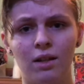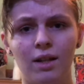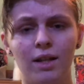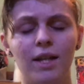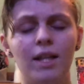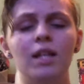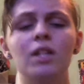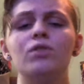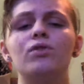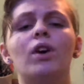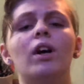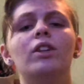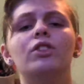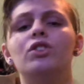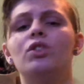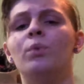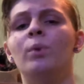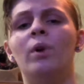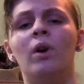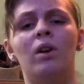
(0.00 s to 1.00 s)
He tried
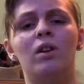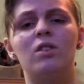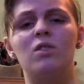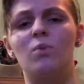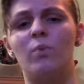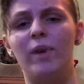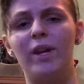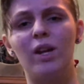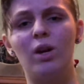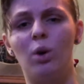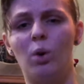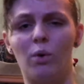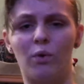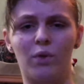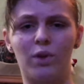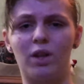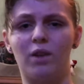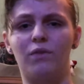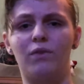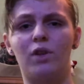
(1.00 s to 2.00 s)
chewing on his wheel
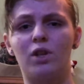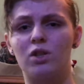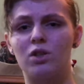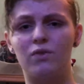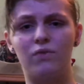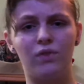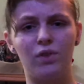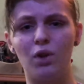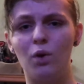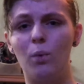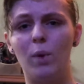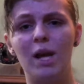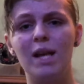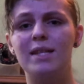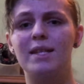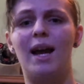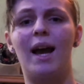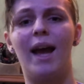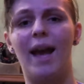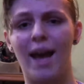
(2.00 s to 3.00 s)
for the first few
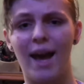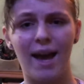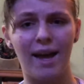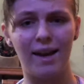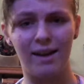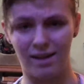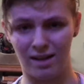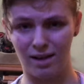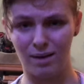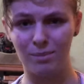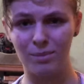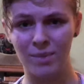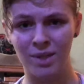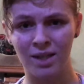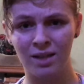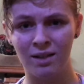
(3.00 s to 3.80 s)
weeks I had him.